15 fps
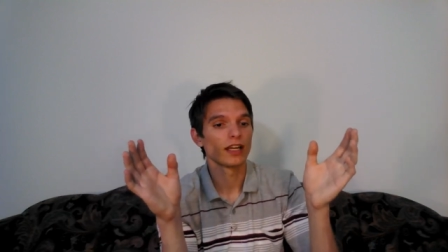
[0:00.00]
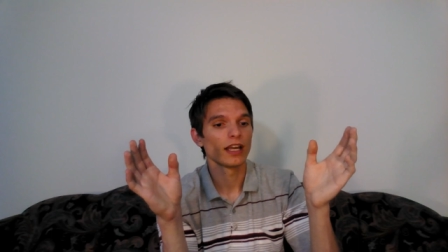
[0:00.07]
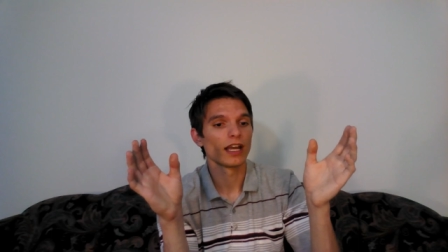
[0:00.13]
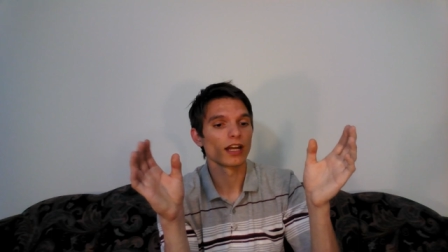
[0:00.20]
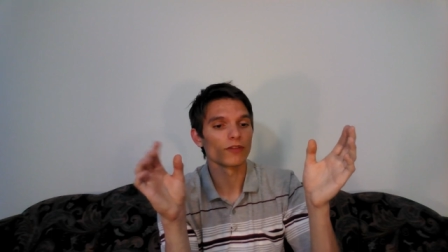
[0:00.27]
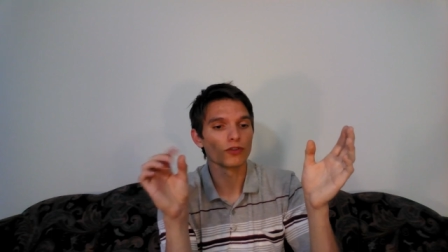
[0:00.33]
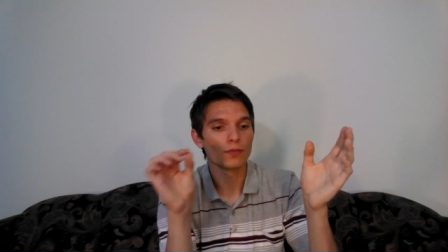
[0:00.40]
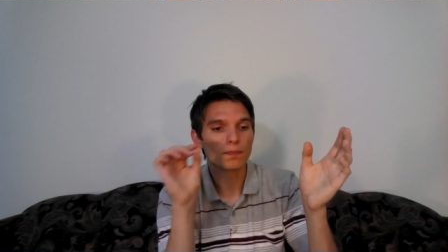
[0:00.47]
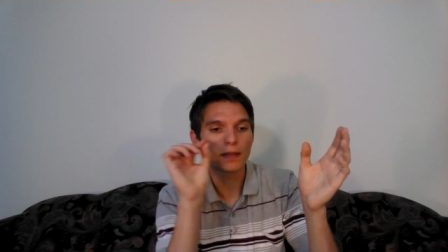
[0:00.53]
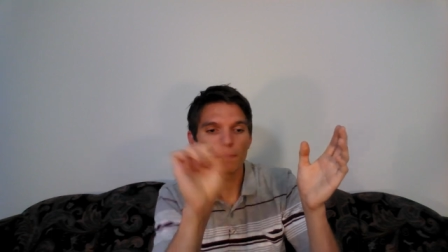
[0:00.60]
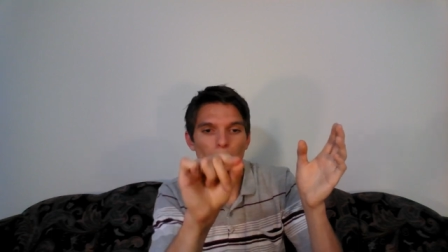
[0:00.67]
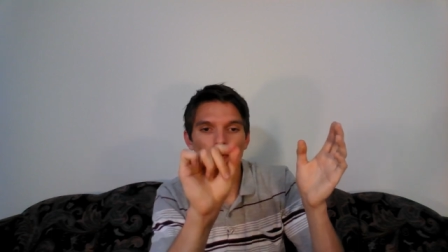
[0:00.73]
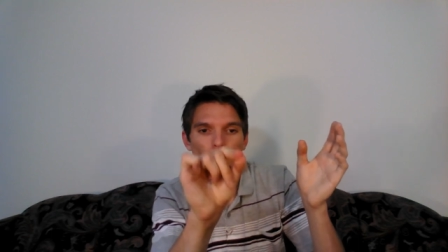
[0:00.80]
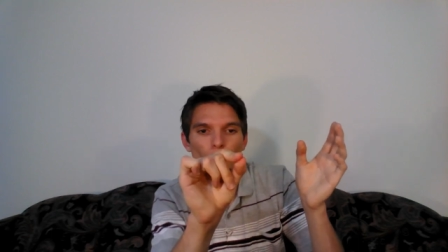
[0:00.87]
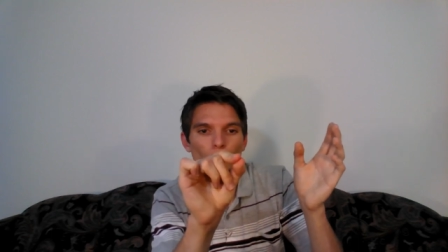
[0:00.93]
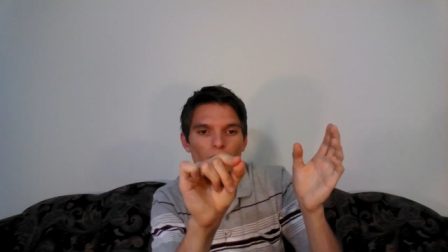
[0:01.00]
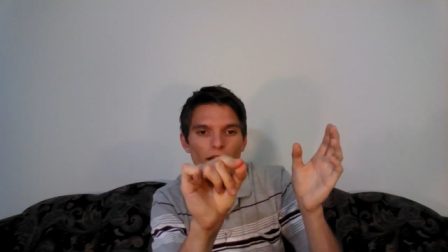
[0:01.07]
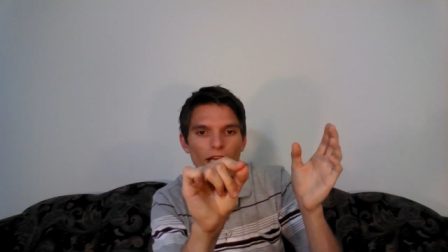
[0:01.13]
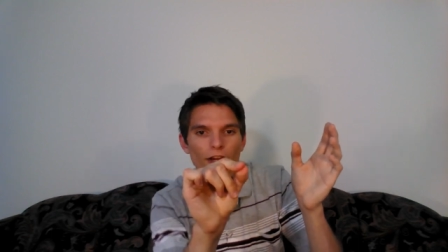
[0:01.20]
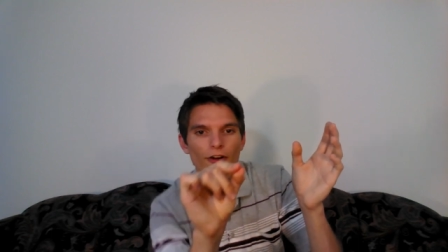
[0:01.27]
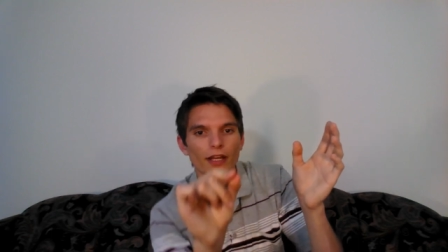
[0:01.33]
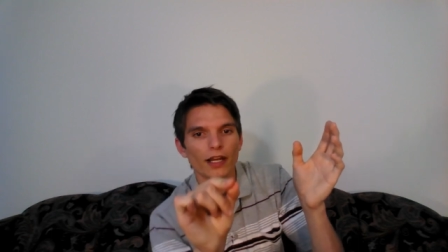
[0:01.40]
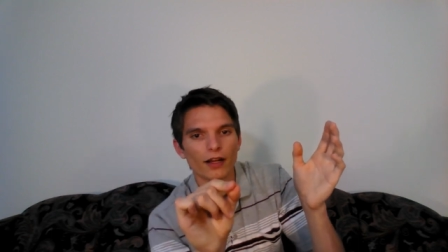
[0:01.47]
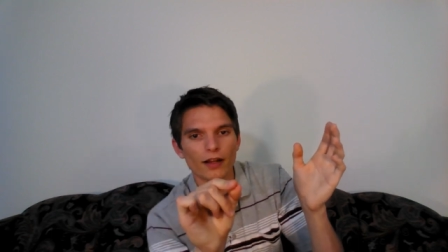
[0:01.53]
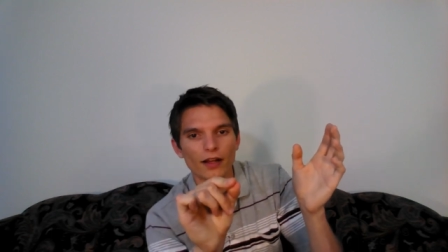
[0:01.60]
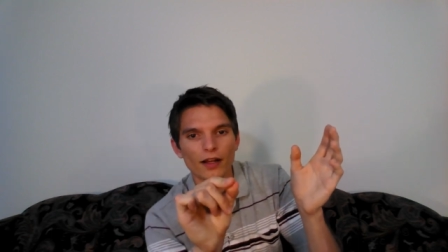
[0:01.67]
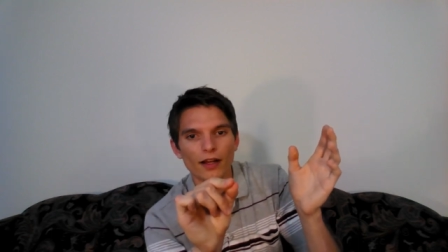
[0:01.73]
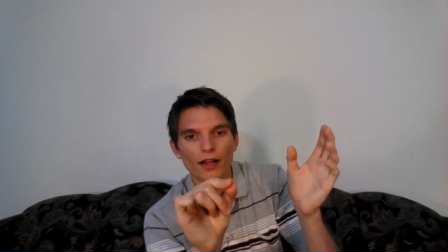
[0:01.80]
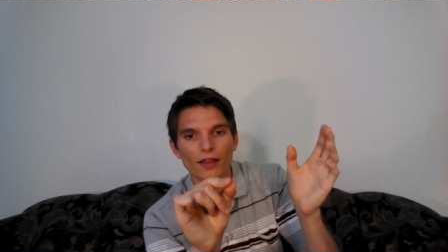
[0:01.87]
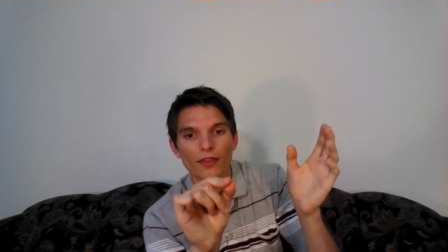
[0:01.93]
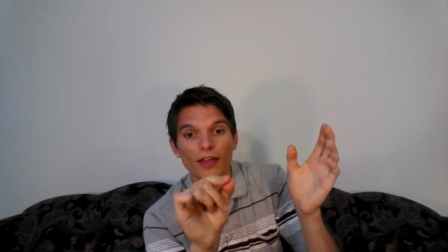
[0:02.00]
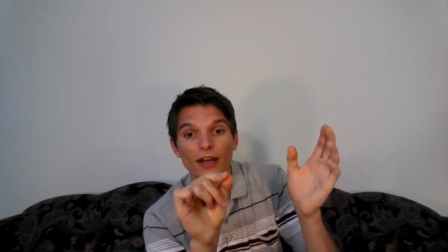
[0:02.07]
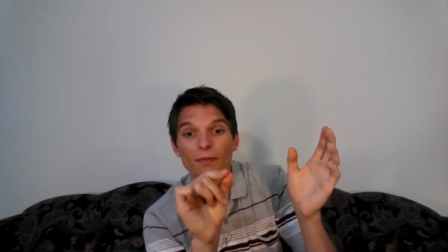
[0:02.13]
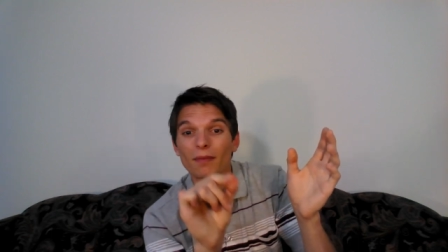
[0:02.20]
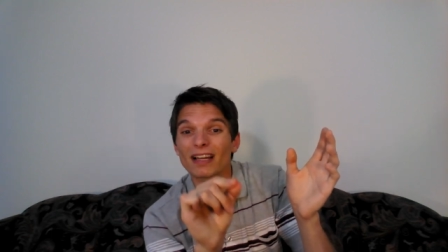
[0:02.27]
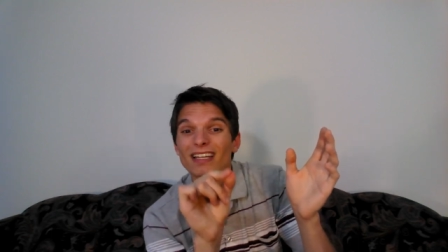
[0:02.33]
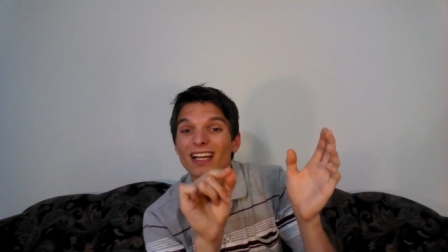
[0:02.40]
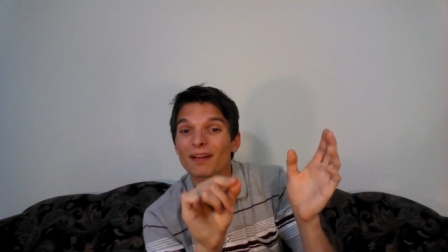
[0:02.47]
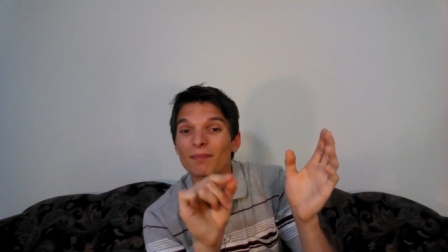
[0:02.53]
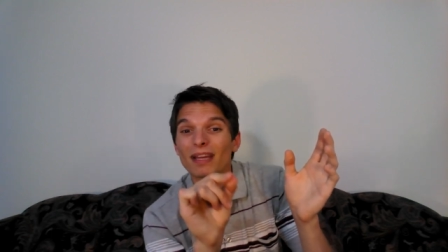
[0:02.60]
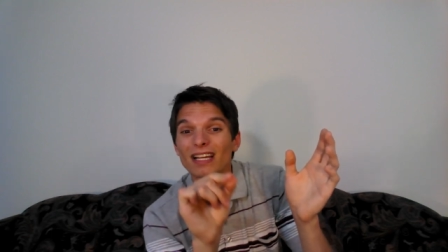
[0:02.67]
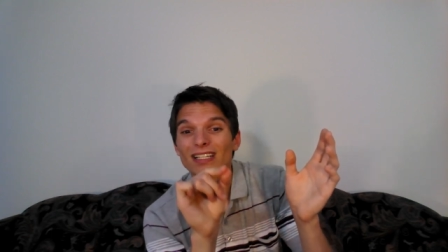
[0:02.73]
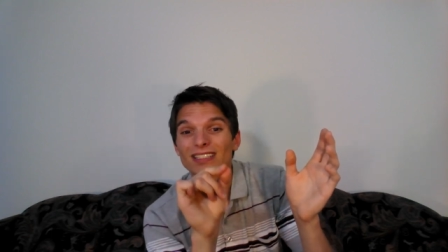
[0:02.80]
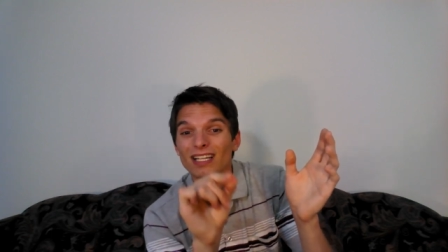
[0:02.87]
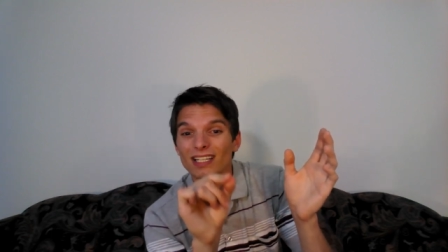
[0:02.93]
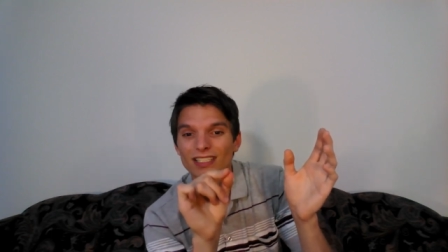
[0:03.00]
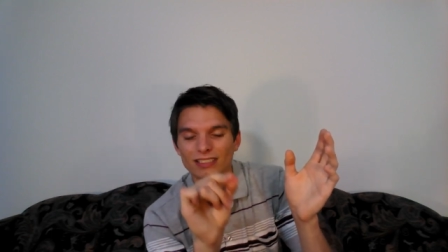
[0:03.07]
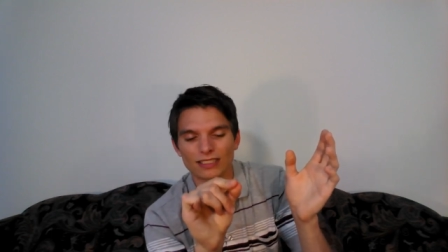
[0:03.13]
And if you pinpoint one area that it might not make a ton of